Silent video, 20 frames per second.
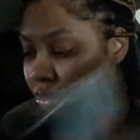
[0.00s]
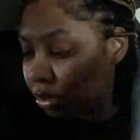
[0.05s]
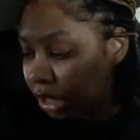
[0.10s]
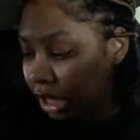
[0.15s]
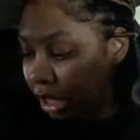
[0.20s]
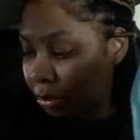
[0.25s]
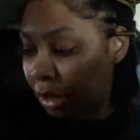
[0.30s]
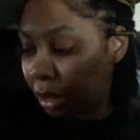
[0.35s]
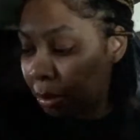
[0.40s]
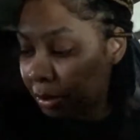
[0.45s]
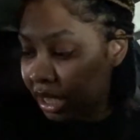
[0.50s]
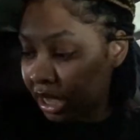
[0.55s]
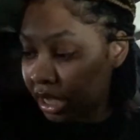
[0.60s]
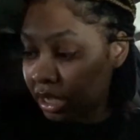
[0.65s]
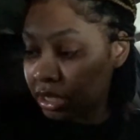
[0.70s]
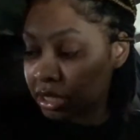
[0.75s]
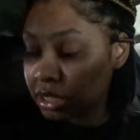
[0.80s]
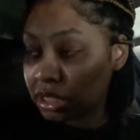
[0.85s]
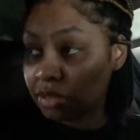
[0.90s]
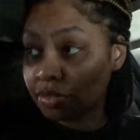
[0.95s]
Got my
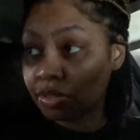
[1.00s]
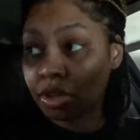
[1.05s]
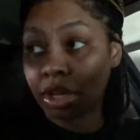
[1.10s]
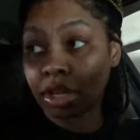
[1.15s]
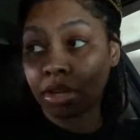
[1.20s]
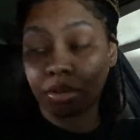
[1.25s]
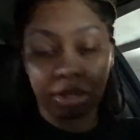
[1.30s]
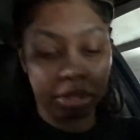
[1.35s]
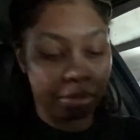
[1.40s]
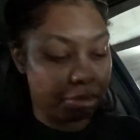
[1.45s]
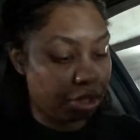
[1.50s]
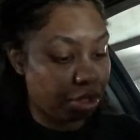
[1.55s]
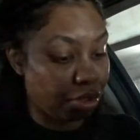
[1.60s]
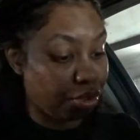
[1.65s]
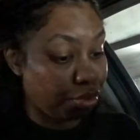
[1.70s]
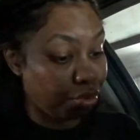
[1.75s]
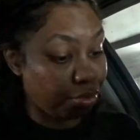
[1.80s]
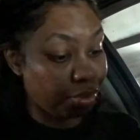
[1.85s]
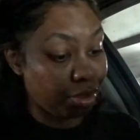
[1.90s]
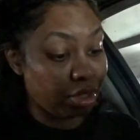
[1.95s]
mask. You know they gonna give me a
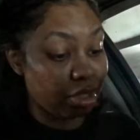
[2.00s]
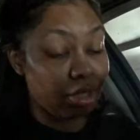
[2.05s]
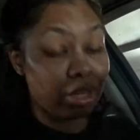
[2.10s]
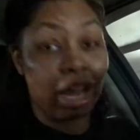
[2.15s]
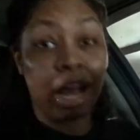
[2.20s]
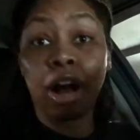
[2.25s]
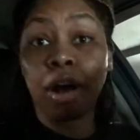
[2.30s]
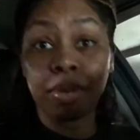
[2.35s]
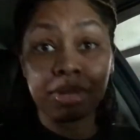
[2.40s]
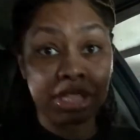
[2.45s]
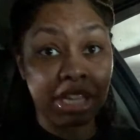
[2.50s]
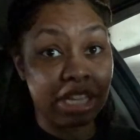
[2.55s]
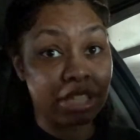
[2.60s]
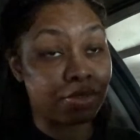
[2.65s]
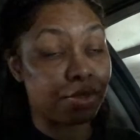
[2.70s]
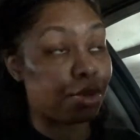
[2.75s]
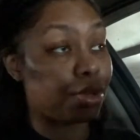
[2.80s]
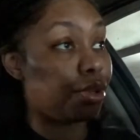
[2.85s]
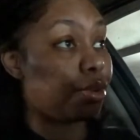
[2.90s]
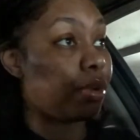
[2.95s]
new one. I always ask
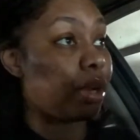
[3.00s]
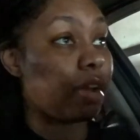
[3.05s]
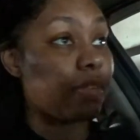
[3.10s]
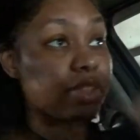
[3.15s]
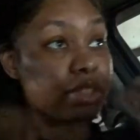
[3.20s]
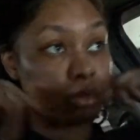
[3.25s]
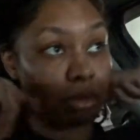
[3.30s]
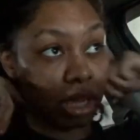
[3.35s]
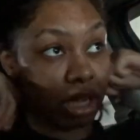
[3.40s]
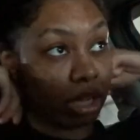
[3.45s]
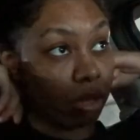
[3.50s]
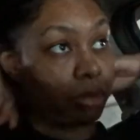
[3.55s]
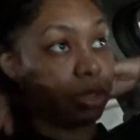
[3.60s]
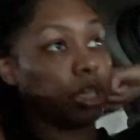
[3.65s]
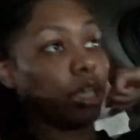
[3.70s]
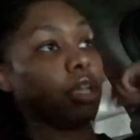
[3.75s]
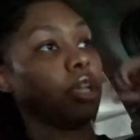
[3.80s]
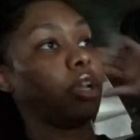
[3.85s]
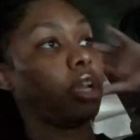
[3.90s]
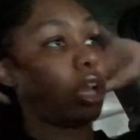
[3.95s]
for a new one every time I come in
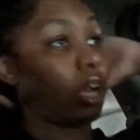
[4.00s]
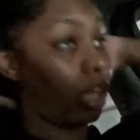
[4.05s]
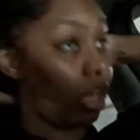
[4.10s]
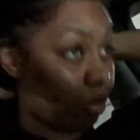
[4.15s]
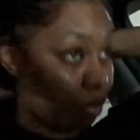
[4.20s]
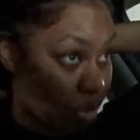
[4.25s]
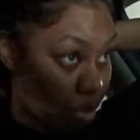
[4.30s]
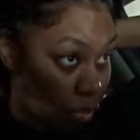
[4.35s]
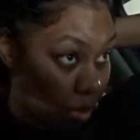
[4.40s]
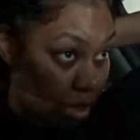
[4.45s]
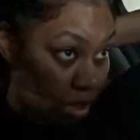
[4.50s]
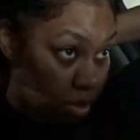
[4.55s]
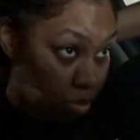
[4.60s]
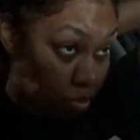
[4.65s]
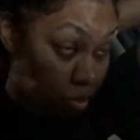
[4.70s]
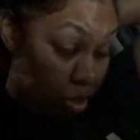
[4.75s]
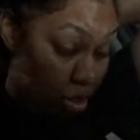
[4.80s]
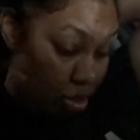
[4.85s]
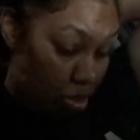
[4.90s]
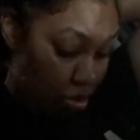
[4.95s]
here, and I come twice a
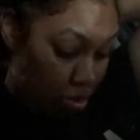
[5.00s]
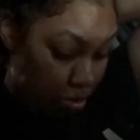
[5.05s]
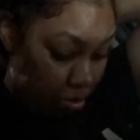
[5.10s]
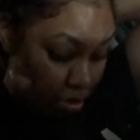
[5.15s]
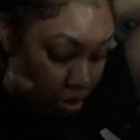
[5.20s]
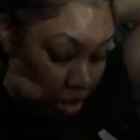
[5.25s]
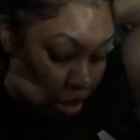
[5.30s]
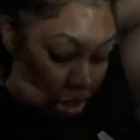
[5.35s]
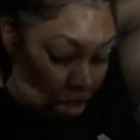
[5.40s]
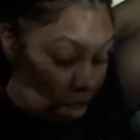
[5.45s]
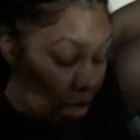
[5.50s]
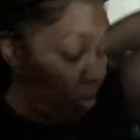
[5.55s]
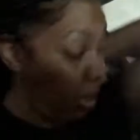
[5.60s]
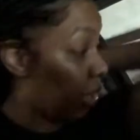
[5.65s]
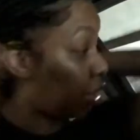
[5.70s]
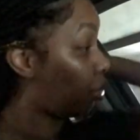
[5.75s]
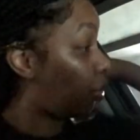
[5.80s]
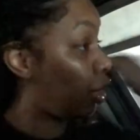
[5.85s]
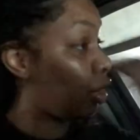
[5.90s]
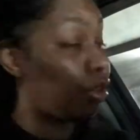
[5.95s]
week. They're like,
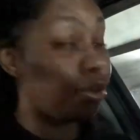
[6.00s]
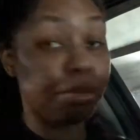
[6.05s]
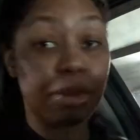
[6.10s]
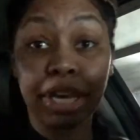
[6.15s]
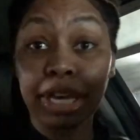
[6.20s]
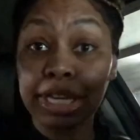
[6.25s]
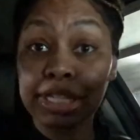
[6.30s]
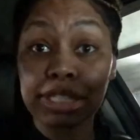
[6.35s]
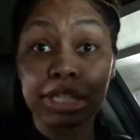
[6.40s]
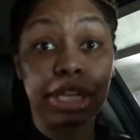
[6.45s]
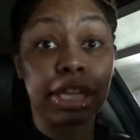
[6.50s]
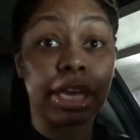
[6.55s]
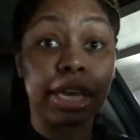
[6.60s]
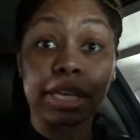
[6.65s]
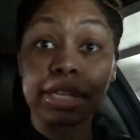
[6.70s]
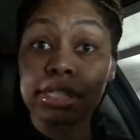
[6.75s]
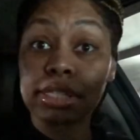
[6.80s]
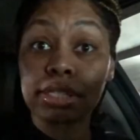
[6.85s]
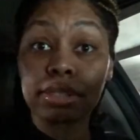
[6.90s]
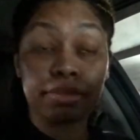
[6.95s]
"You need a new mask?" Yes.